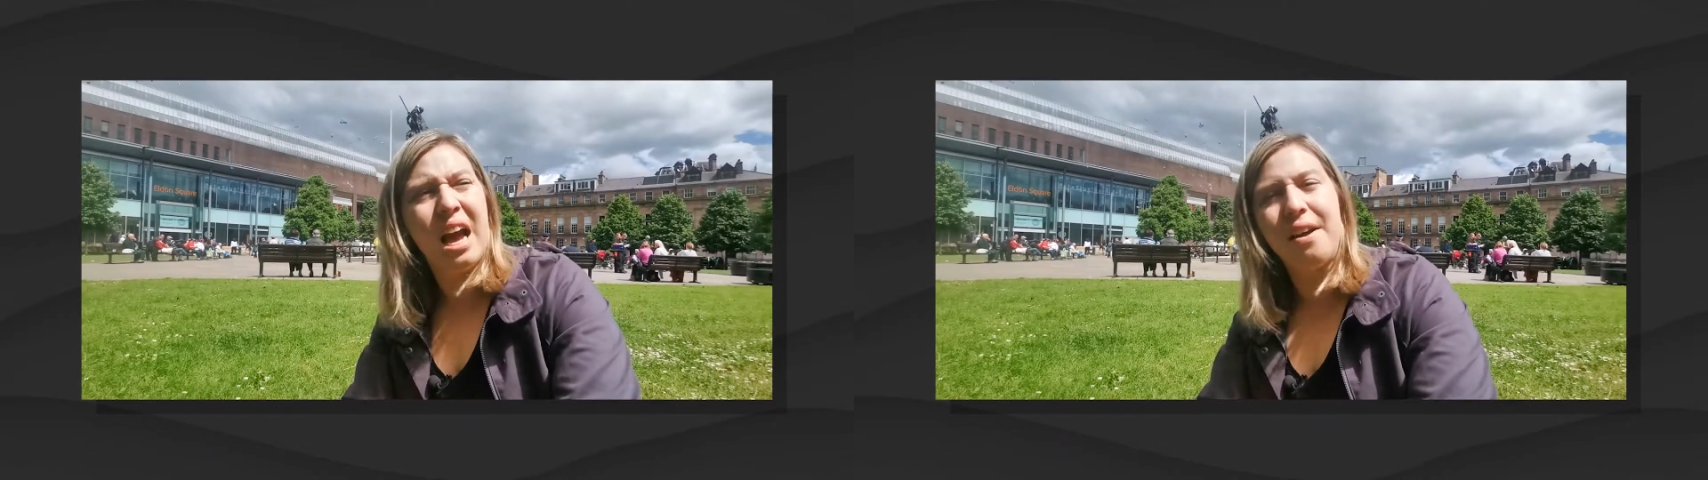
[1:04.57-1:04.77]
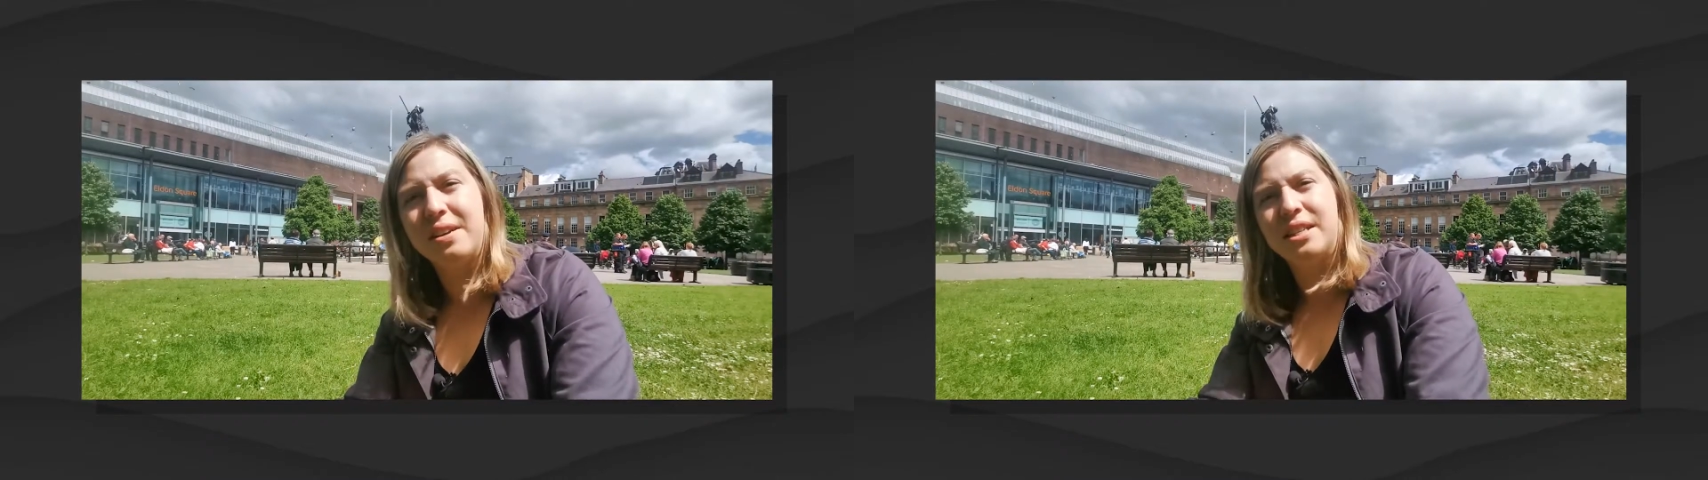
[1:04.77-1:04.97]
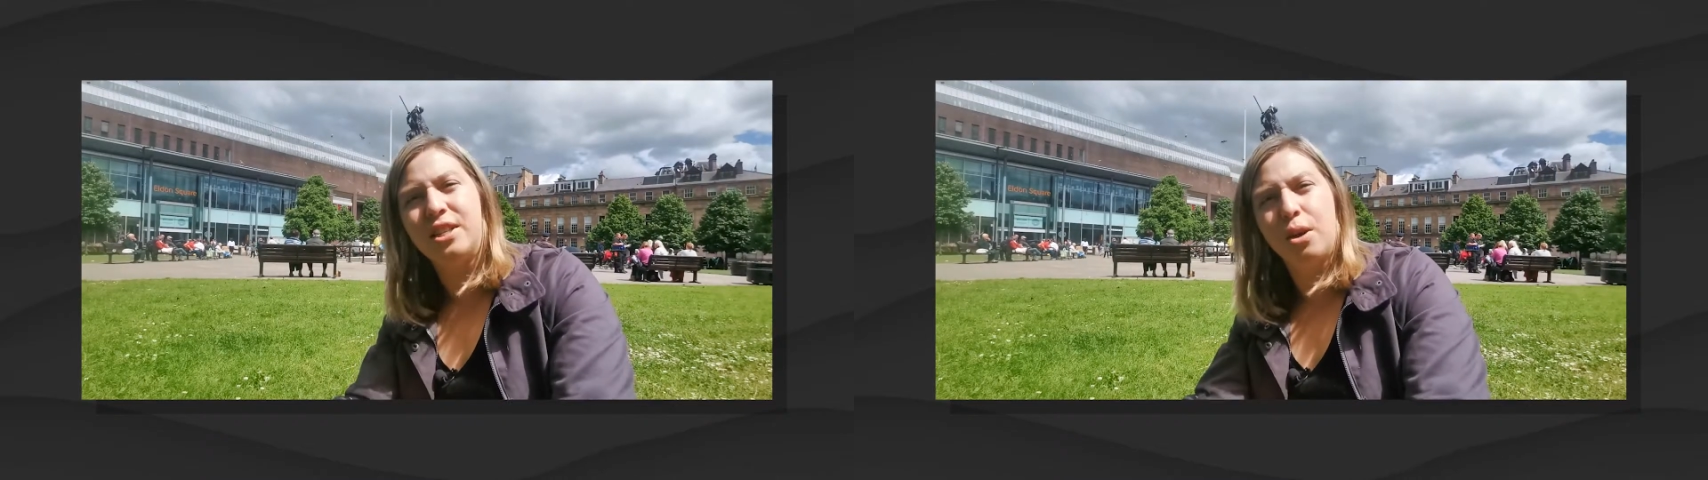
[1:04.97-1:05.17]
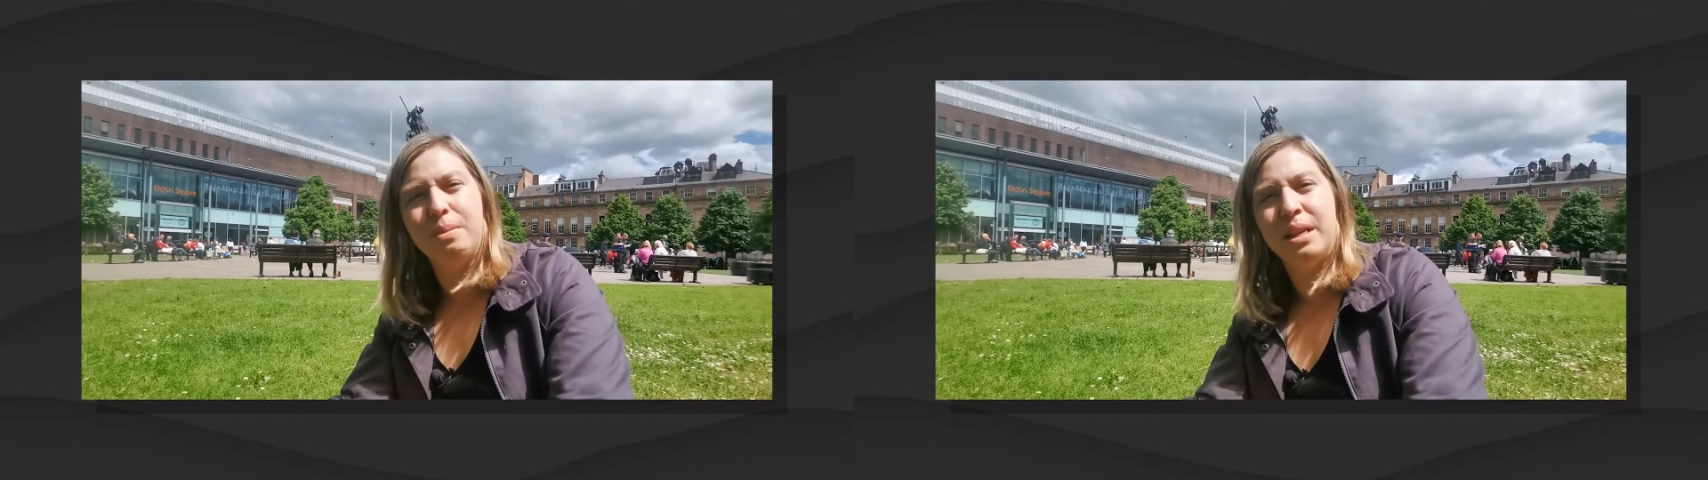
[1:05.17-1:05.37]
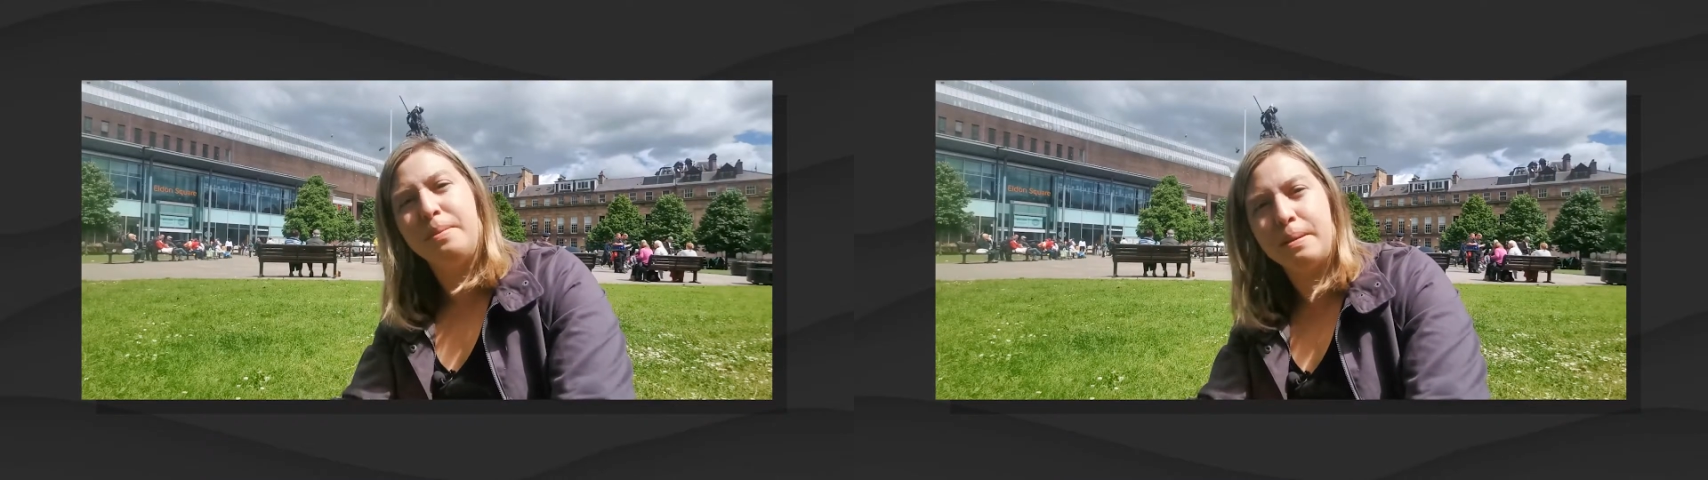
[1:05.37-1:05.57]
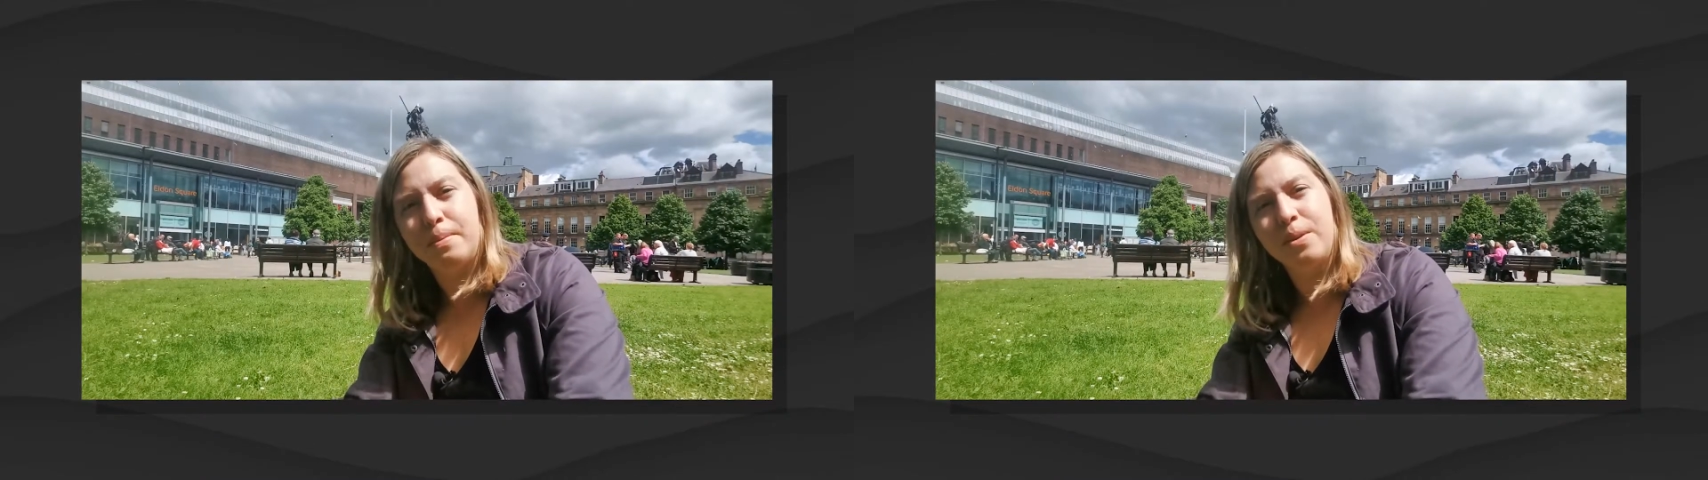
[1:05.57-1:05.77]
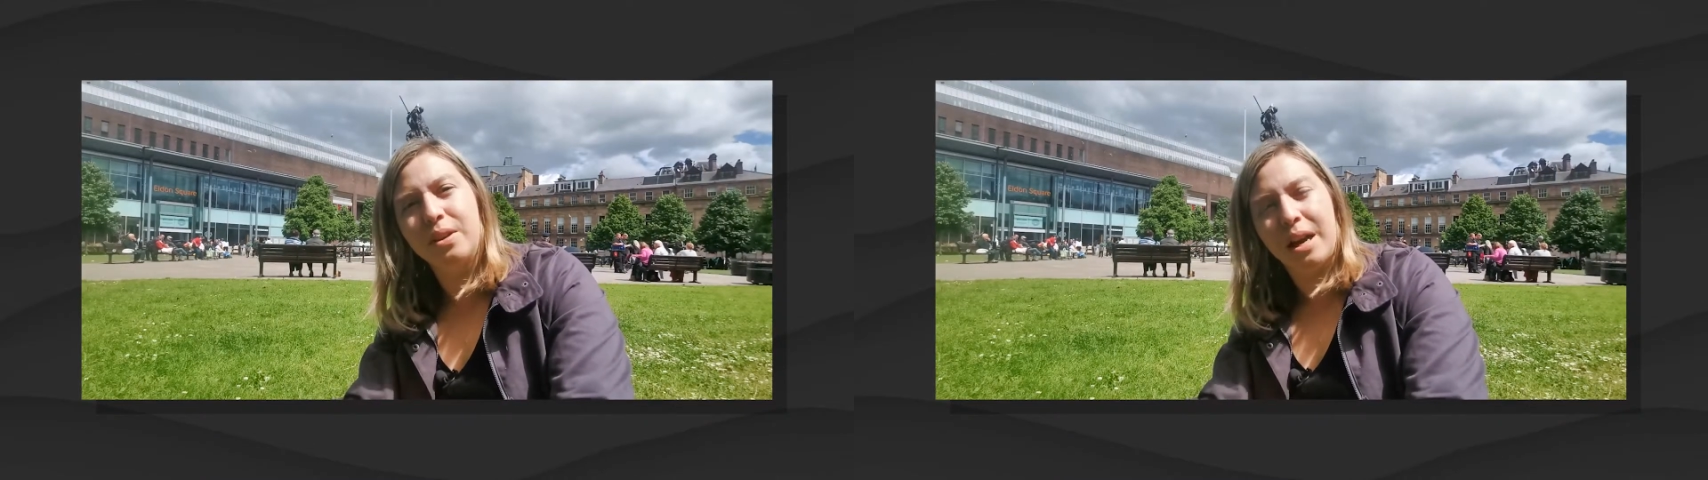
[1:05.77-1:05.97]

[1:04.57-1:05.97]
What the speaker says: I've had so many people